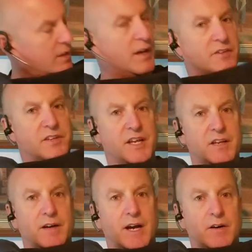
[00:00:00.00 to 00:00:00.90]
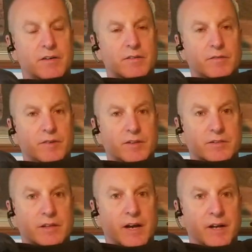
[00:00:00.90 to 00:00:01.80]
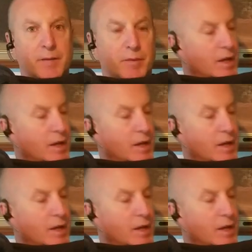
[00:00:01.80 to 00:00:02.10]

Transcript: I'll take you out. If you sign up